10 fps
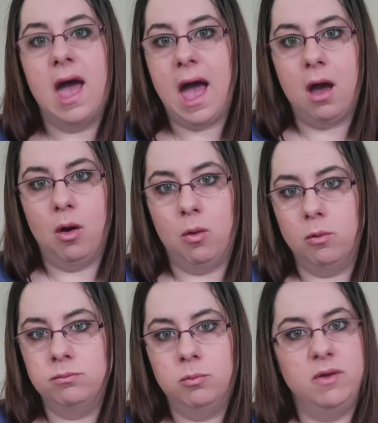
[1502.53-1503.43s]
at
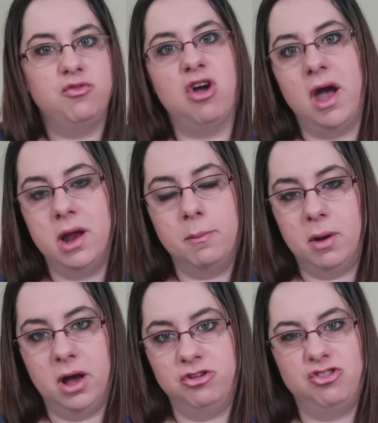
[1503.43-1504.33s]
home. We've tried a
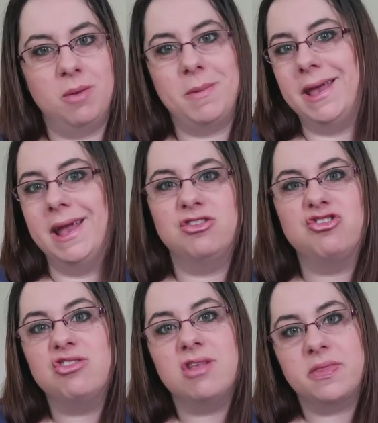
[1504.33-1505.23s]
bunch and my kids
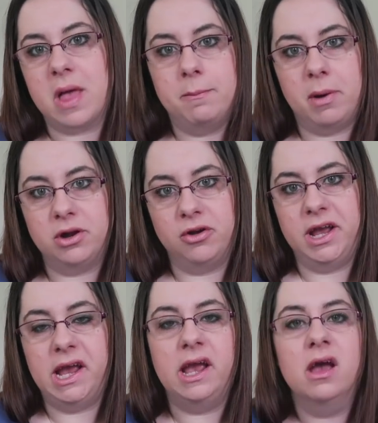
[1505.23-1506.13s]
just like that
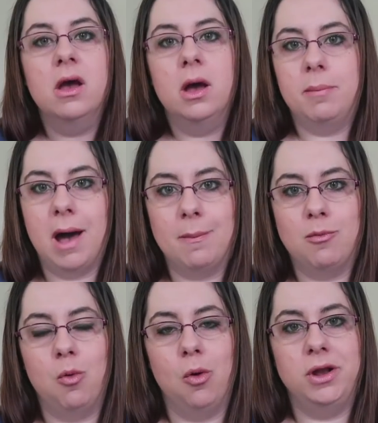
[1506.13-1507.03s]
buttery
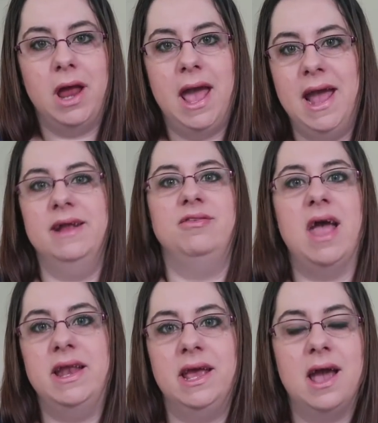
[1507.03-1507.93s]
popcorn, and
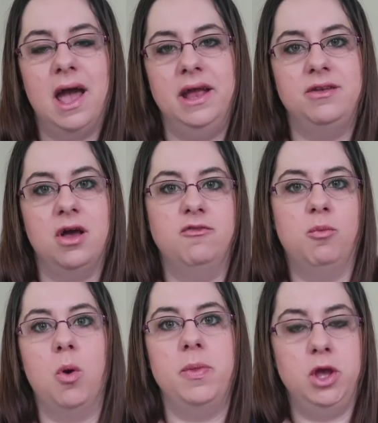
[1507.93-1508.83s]
any kind
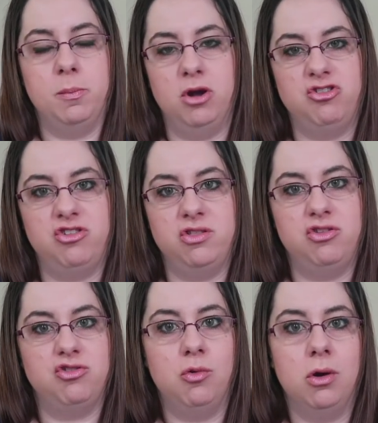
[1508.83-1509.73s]
of one that you purchase in the
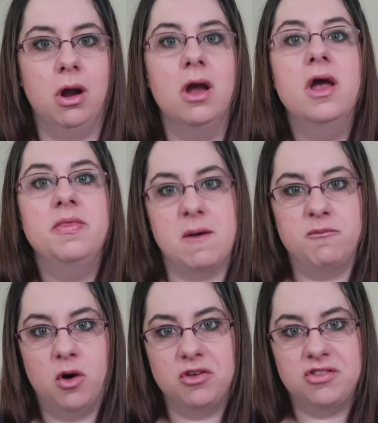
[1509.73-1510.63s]
store
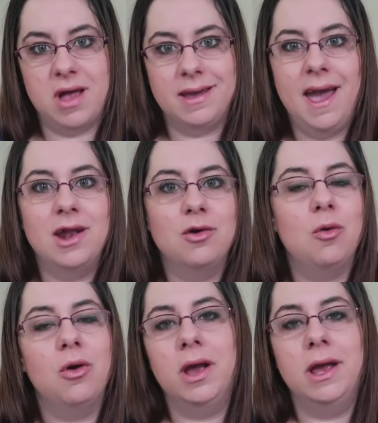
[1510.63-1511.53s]
that falls in that
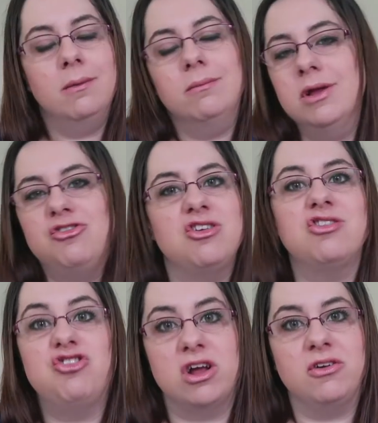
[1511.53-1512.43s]
category
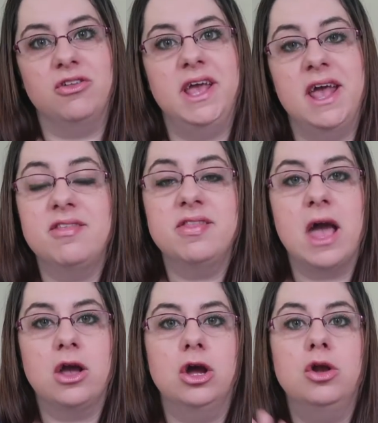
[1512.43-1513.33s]
just generally isn't
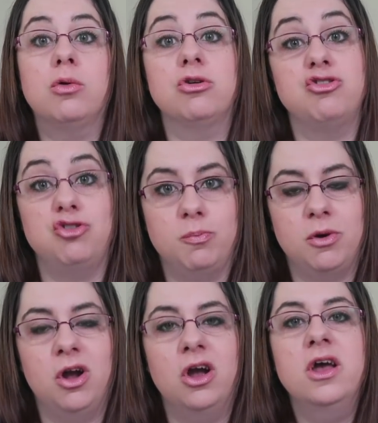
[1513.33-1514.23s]
that good or
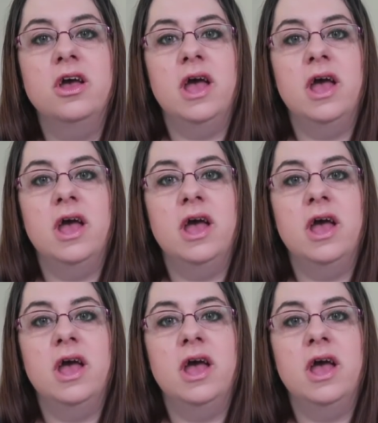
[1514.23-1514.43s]
super